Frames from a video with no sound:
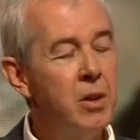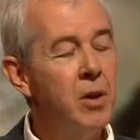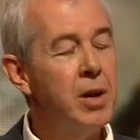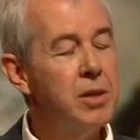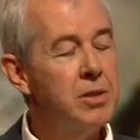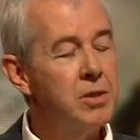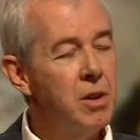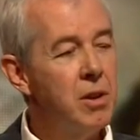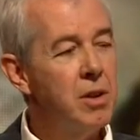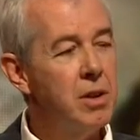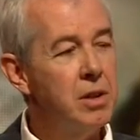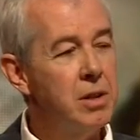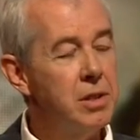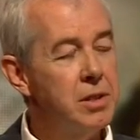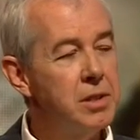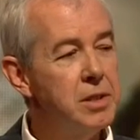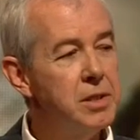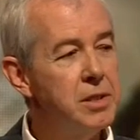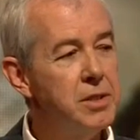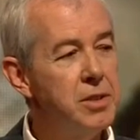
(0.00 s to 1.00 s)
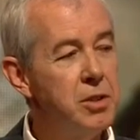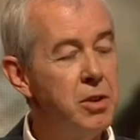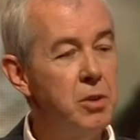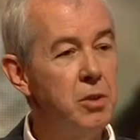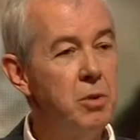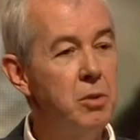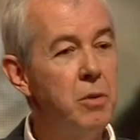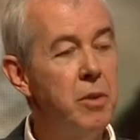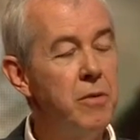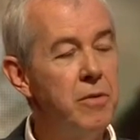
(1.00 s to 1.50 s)
US dollars
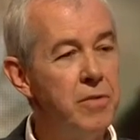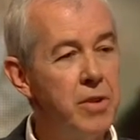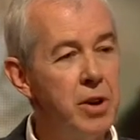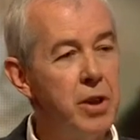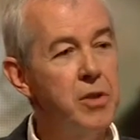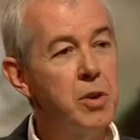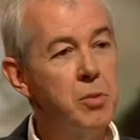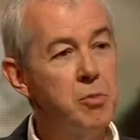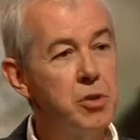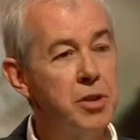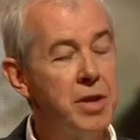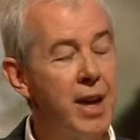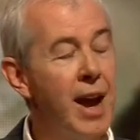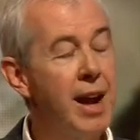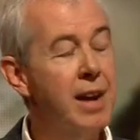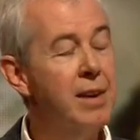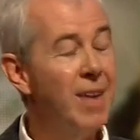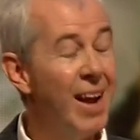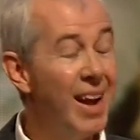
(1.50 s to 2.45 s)
to further protect